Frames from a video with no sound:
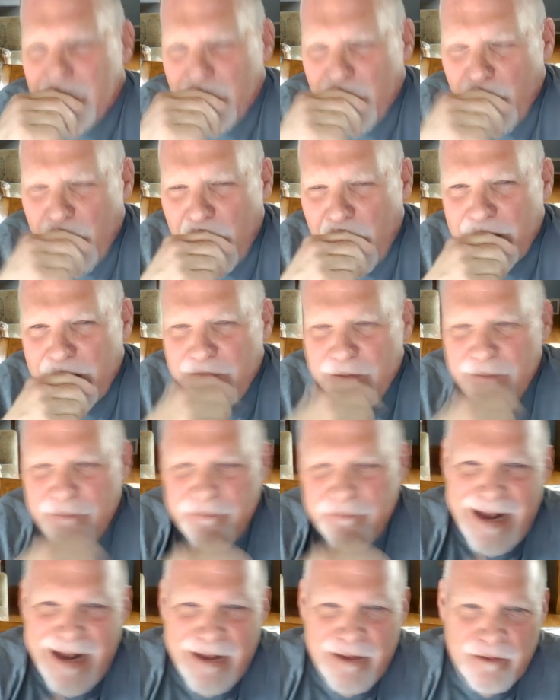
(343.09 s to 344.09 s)
part of the
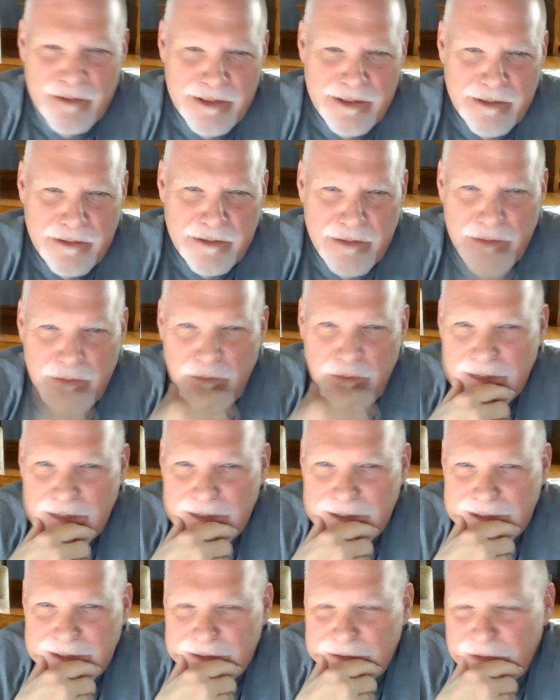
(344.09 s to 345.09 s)
founding of the
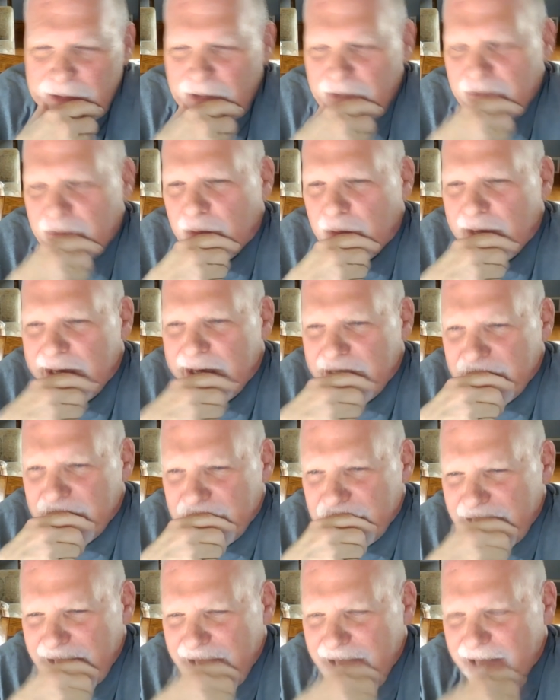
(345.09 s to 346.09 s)
Love and
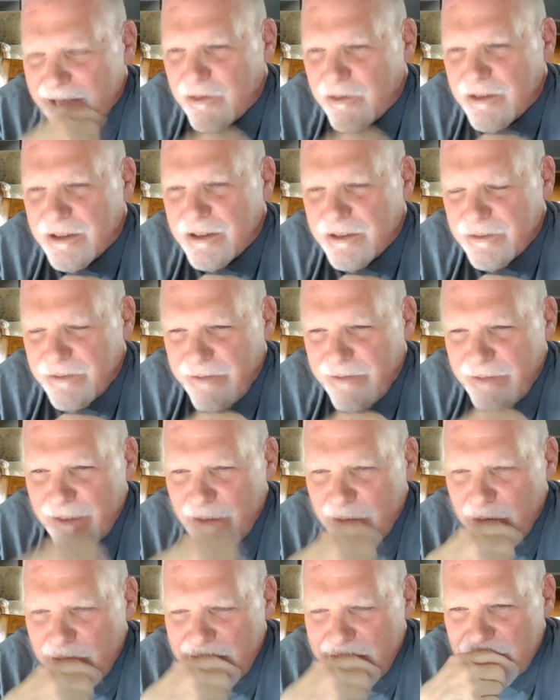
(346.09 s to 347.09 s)
Rage Anarchist
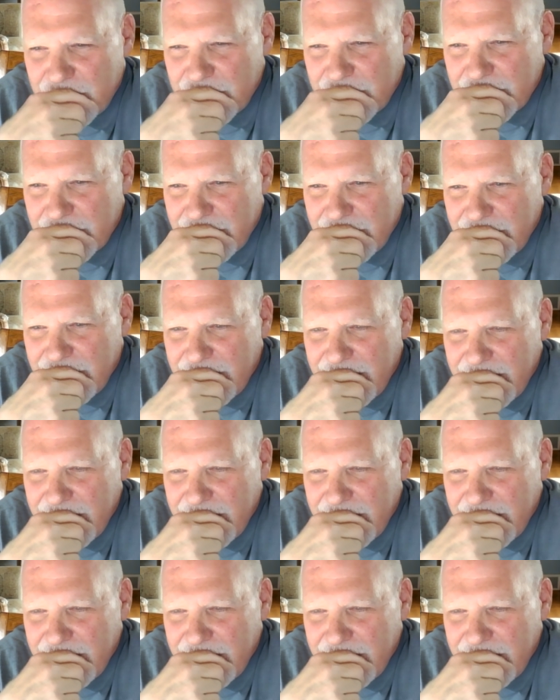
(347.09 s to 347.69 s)
Federation